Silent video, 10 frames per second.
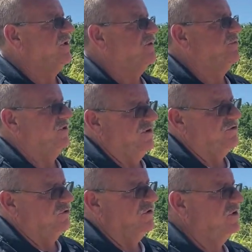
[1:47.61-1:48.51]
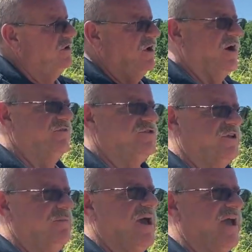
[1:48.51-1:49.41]
We had to put it into a,
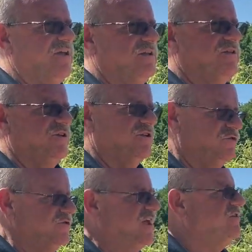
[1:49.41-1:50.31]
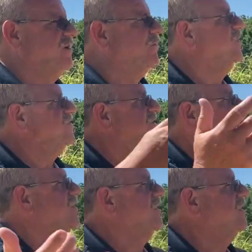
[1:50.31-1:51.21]
obviously a bag and, and then use that to help winch it
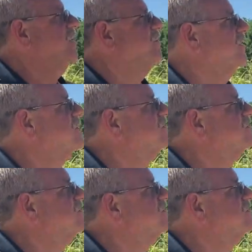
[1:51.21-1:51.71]
up and get it up here.